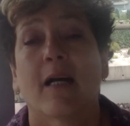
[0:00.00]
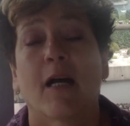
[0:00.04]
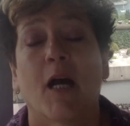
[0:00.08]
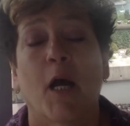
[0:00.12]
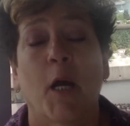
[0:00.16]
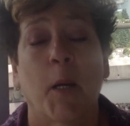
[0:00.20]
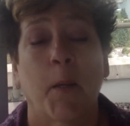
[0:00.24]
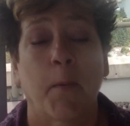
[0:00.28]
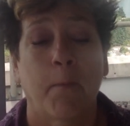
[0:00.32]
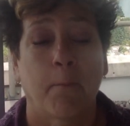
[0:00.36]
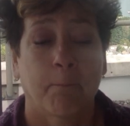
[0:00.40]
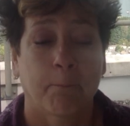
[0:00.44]

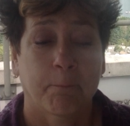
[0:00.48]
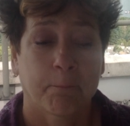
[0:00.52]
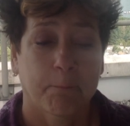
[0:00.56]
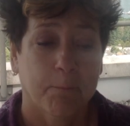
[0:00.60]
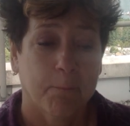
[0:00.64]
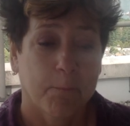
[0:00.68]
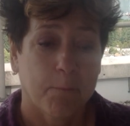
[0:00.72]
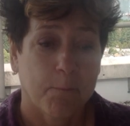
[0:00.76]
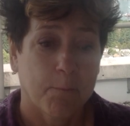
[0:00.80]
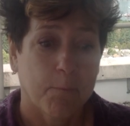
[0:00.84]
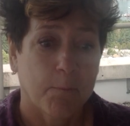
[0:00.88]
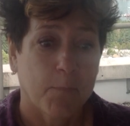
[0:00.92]
I'm
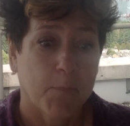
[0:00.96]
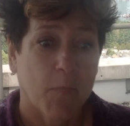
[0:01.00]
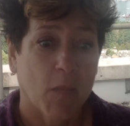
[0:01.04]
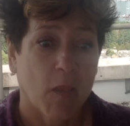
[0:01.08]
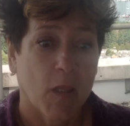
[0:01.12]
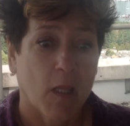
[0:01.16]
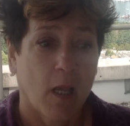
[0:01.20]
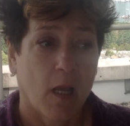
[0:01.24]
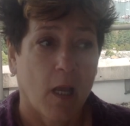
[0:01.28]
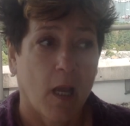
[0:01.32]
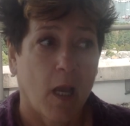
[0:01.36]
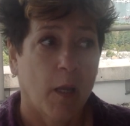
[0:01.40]

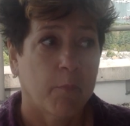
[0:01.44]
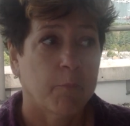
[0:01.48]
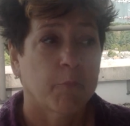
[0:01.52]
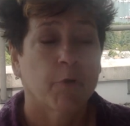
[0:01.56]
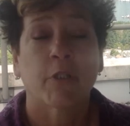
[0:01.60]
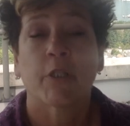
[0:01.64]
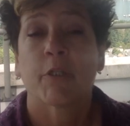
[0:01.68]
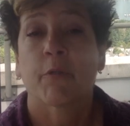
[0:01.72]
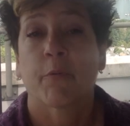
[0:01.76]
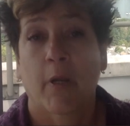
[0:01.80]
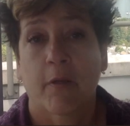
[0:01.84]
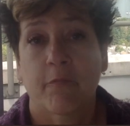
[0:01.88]

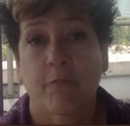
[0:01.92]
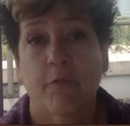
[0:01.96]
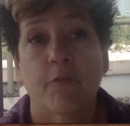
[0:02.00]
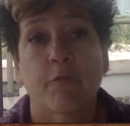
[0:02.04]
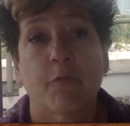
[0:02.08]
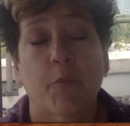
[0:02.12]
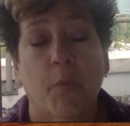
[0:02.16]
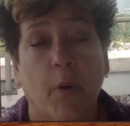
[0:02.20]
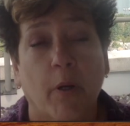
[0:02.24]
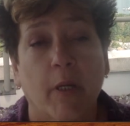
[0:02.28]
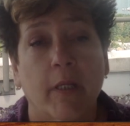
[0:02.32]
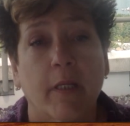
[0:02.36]
really
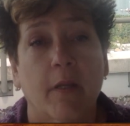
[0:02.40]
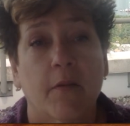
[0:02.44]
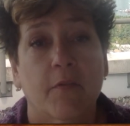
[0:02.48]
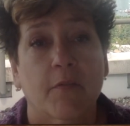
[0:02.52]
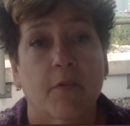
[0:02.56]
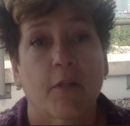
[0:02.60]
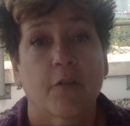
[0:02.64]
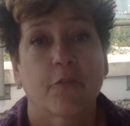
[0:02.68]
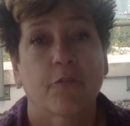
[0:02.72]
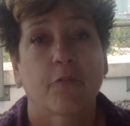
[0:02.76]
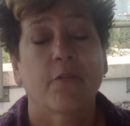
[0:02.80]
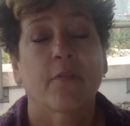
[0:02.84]
grateful for
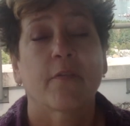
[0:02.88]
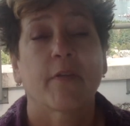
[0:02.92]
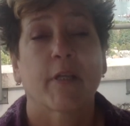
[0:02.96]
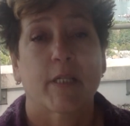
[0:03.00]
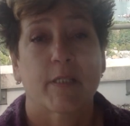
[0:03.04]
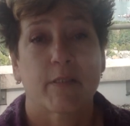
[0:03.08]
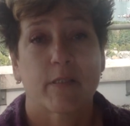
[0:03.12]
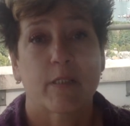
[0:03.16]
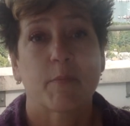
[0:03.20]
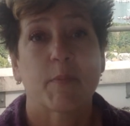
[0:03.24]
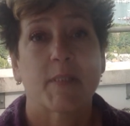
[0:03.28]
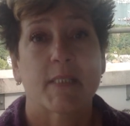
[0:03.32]
organizations
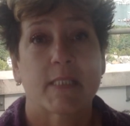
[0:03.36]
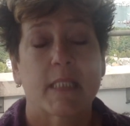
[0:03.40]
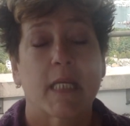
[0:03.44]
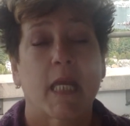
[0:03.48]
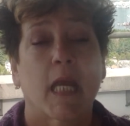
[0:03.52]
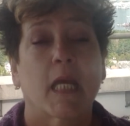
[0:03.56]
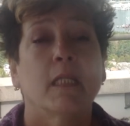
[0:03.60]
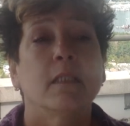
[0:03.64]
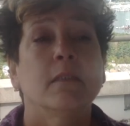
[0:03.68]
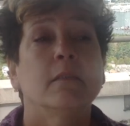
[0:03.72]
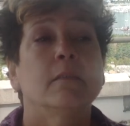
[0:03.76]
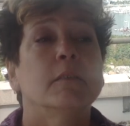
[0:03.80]
like
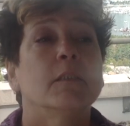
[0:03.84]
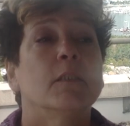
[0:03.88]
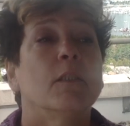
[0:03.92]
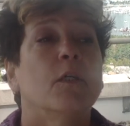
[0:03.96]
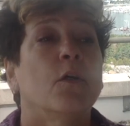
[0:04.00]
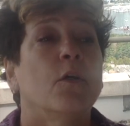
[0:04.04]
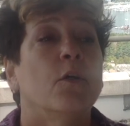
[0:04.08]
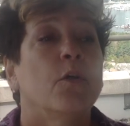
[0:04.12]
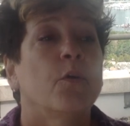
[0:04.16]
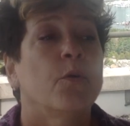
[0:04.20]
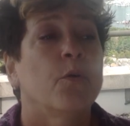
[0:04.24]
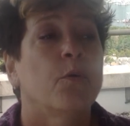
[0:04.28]
CBCN
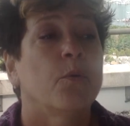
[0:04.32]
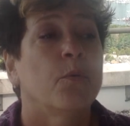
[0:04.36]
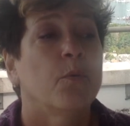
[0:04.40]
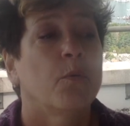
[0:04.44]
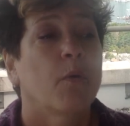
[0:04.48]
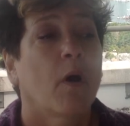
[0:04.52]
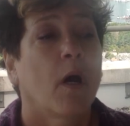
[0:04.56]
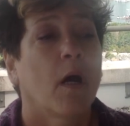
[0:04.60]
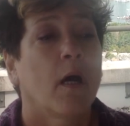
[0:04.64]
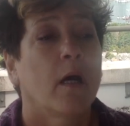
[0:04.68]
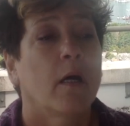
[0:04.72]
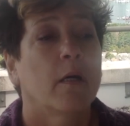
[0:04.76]

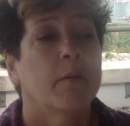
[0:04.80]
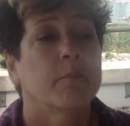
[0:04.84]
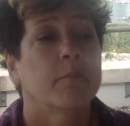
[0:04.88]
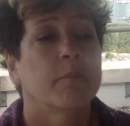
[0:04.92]
who